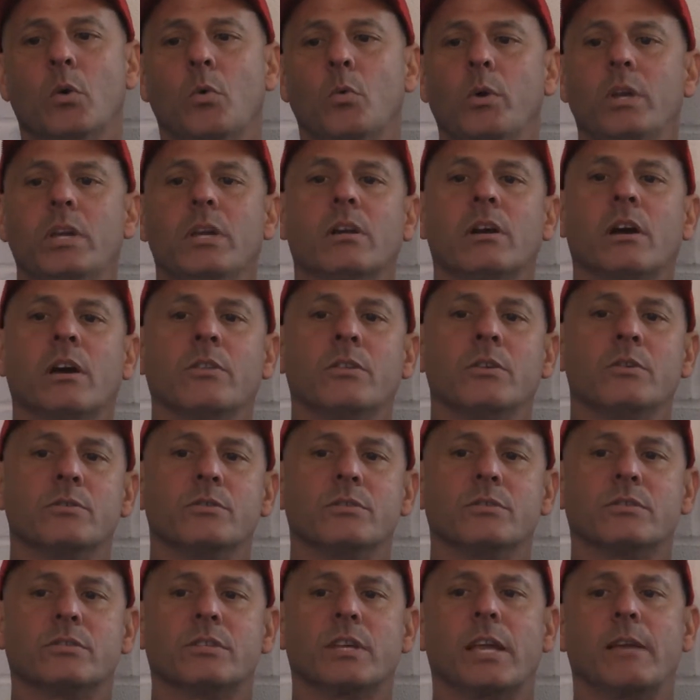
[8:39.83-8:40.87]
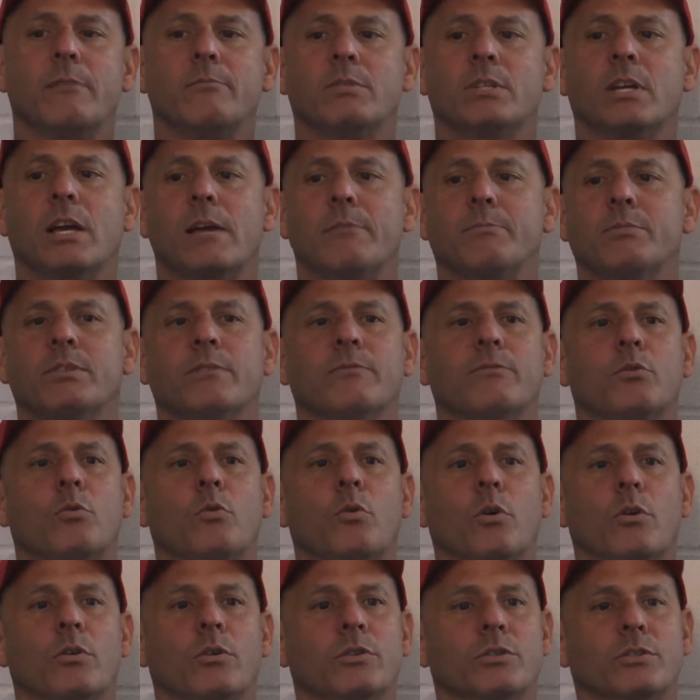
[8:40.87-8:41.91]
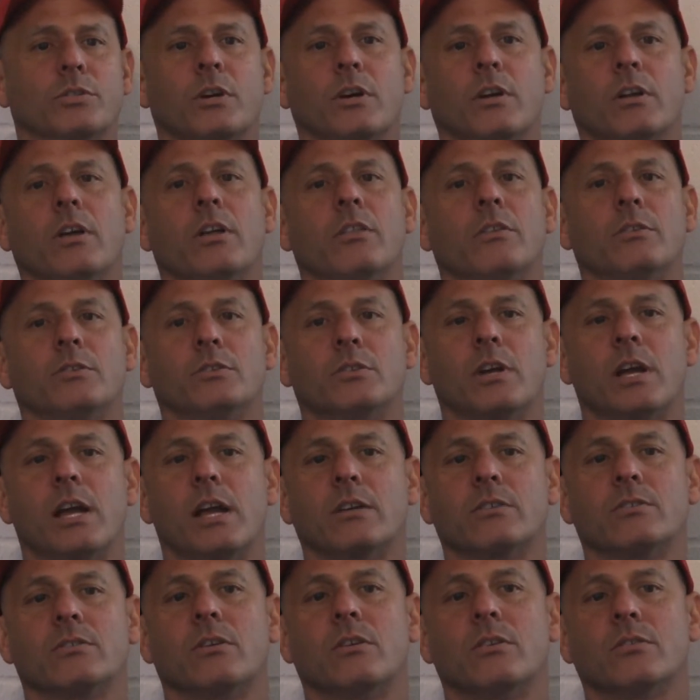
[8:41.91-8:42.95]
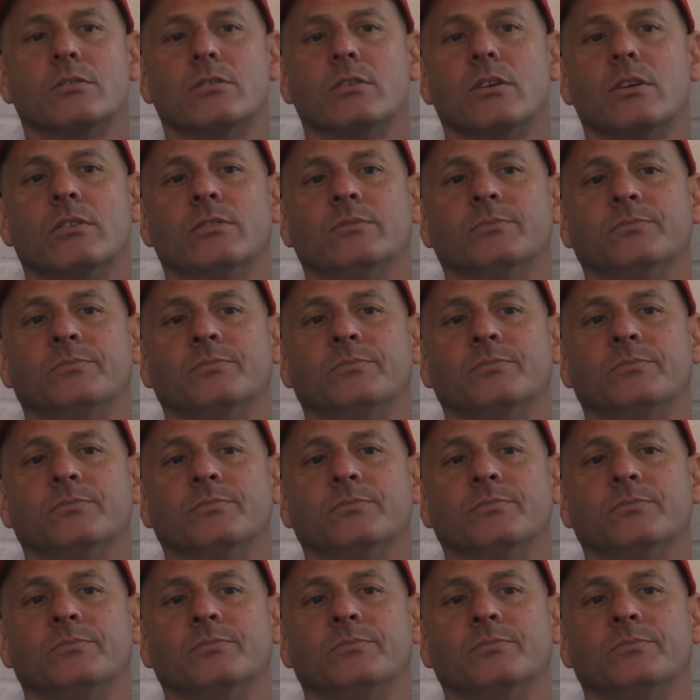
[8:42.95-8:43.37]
weak on those same types of corners on other tracks also.